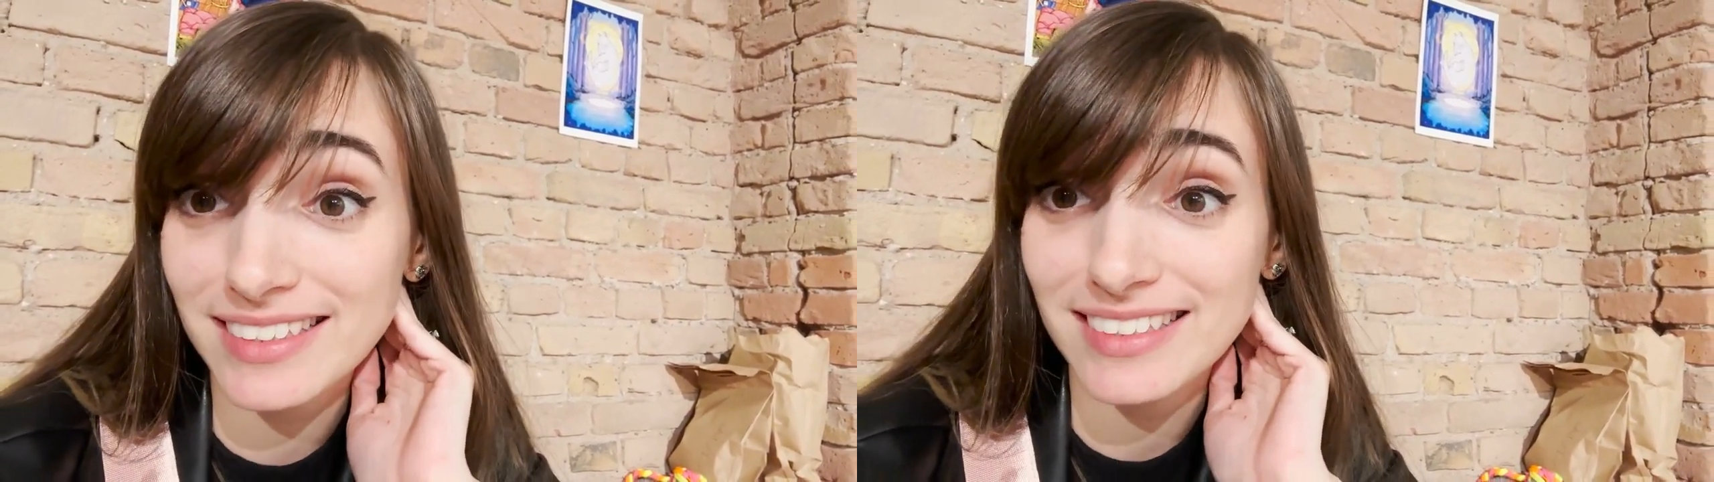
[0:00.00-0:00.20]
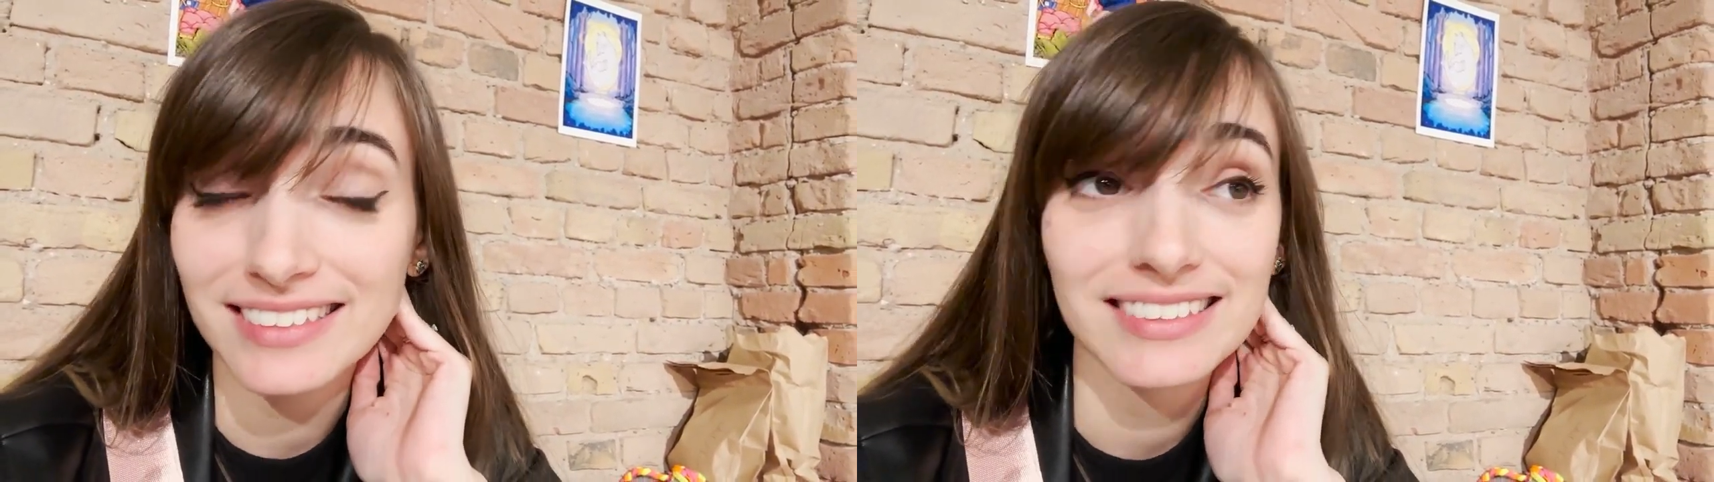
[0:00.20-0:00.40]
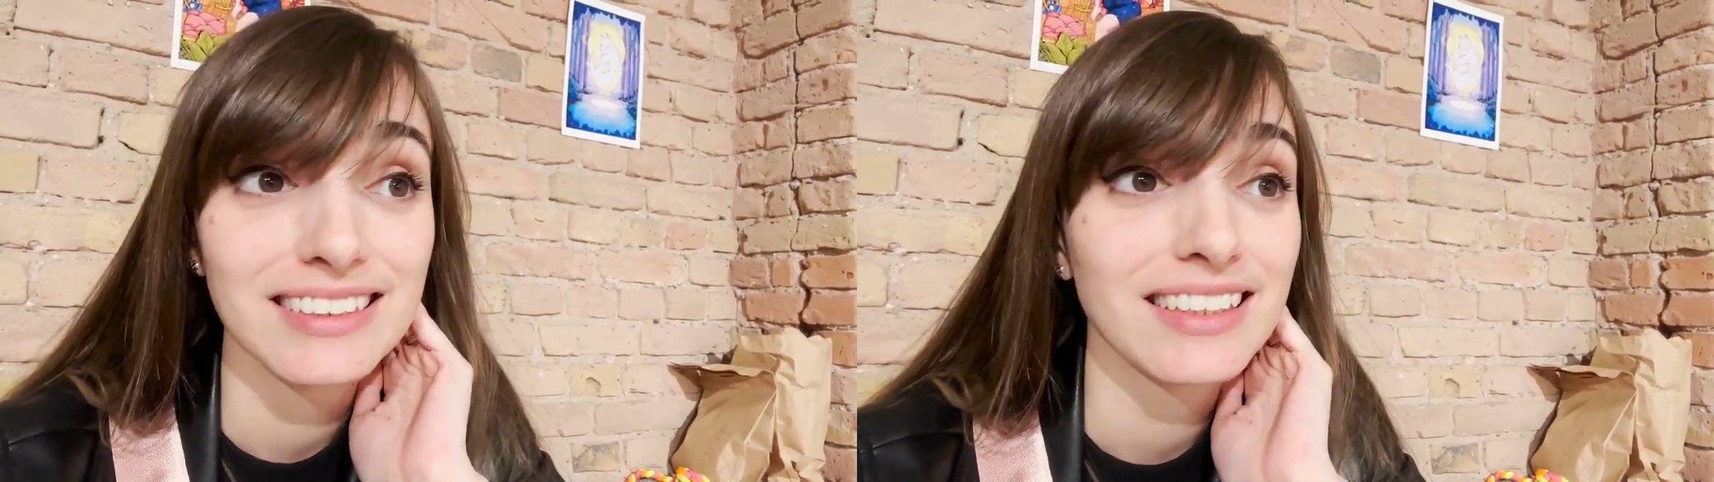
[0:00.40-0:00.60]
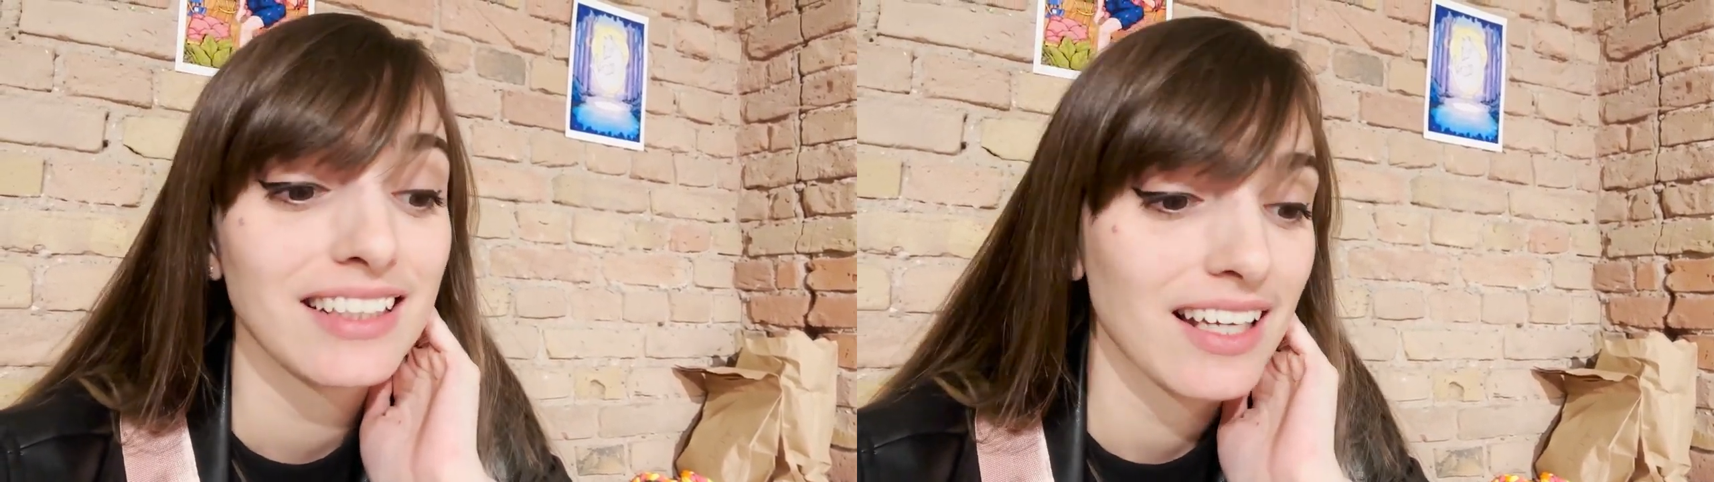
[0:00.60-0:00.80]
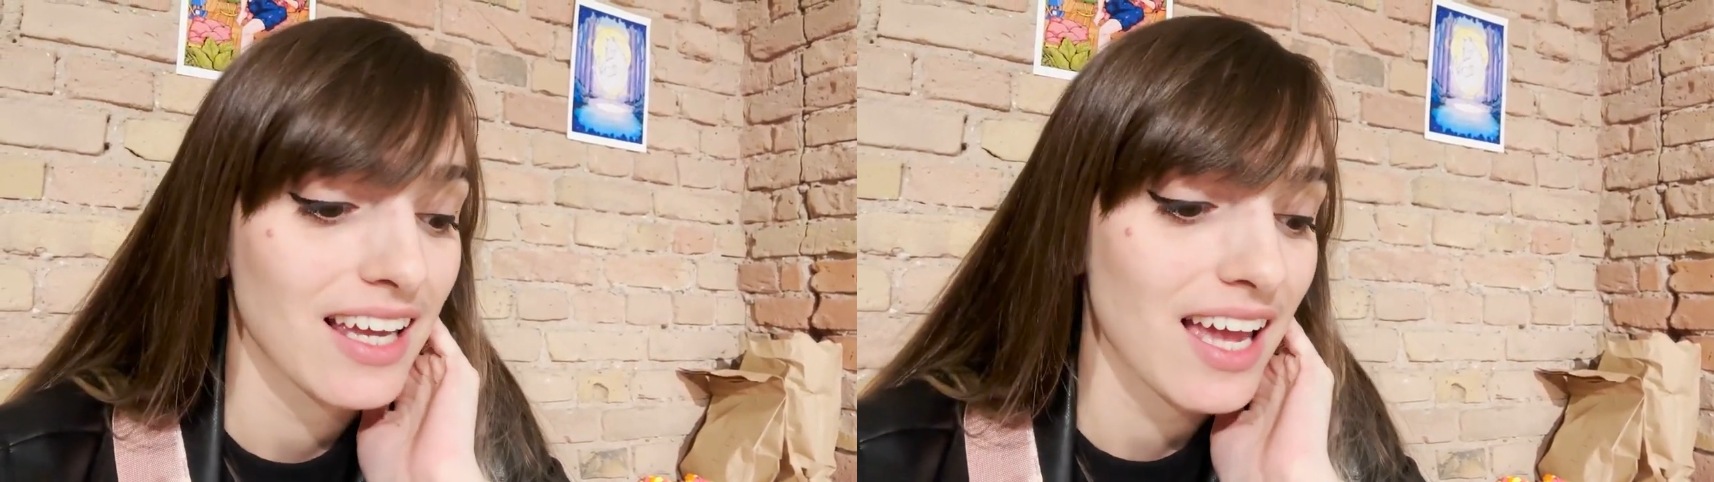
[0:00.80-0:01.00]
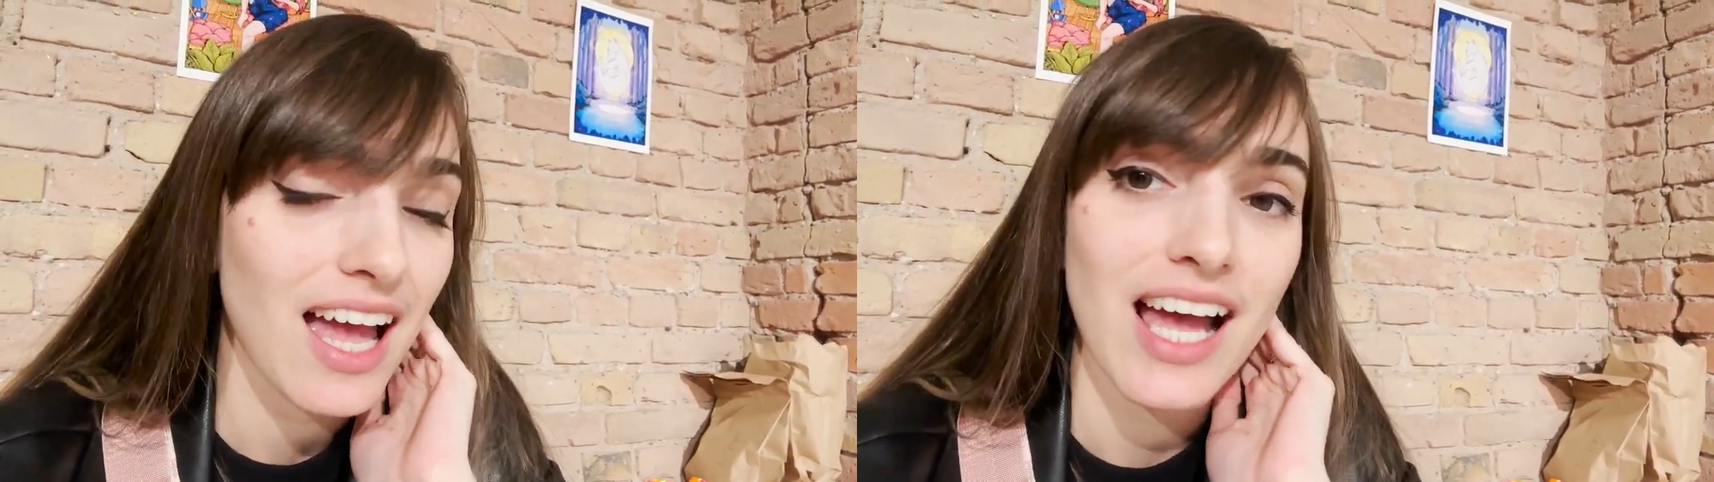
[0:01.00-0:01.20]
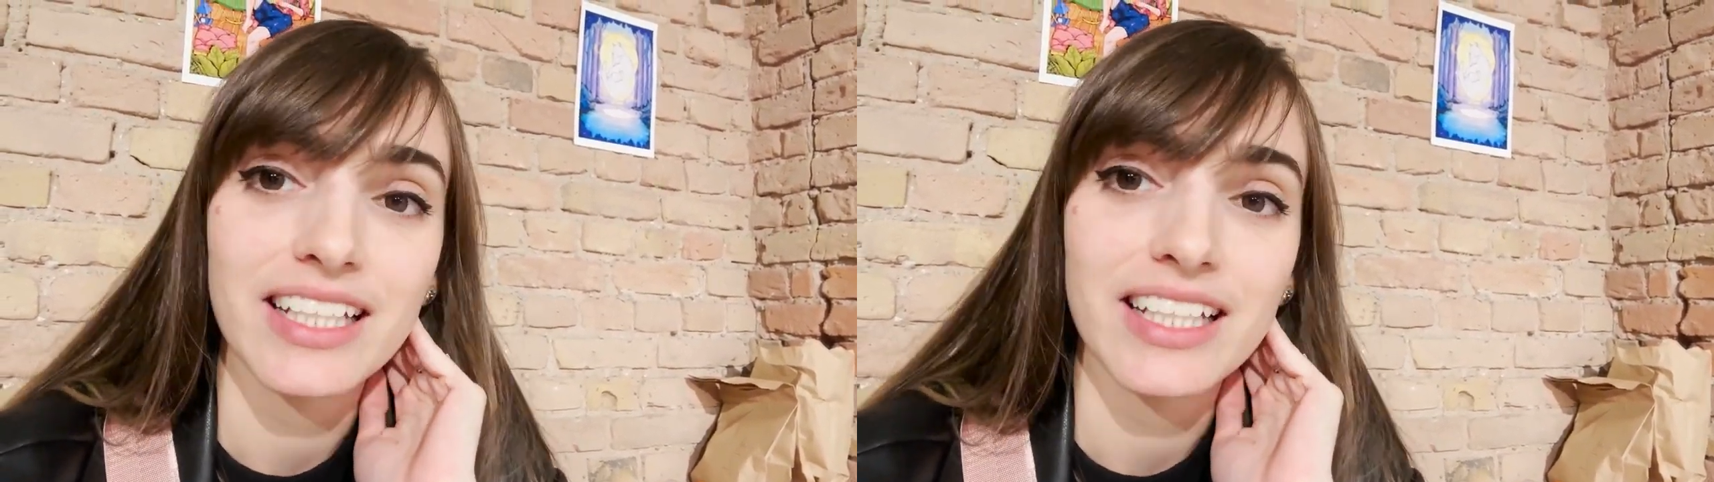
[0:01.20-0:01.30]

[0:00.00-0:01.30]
and